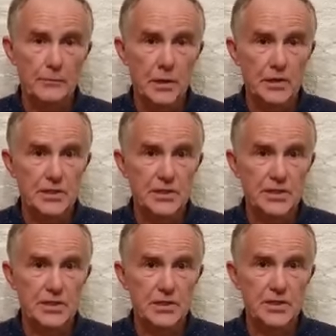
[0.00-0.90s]

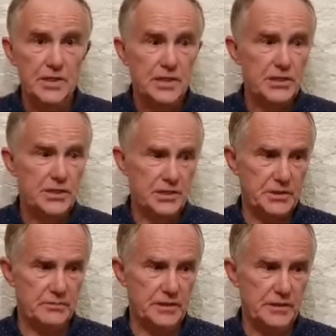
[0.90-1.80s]
politicians
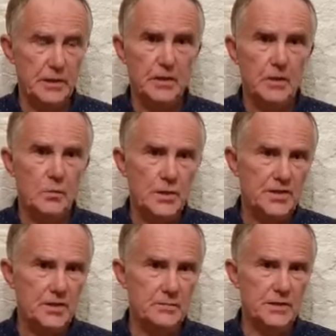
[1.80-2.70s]
jittery,
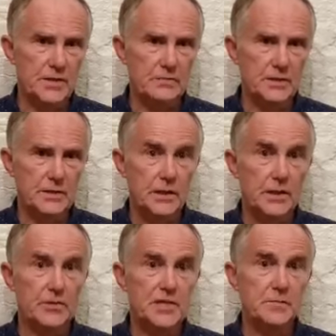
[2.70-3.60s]
winter misery,
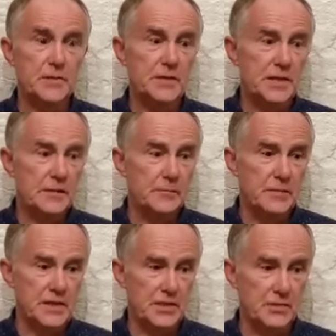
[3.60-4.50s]
Christmas
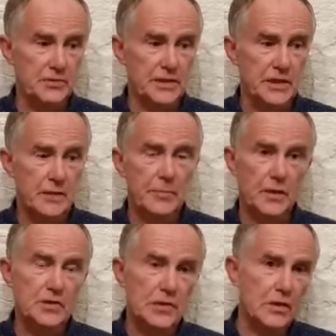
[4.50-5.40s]
mystery,
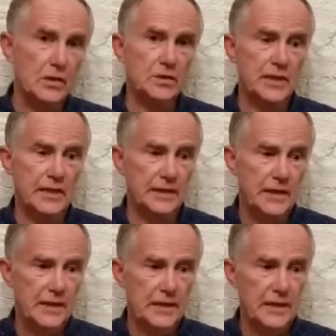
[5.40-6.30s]
post
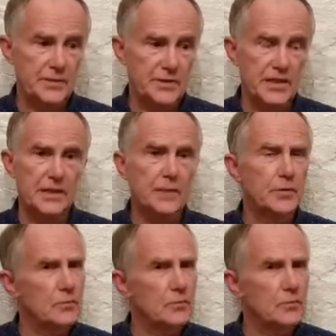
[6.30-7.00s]
lockdown liberty.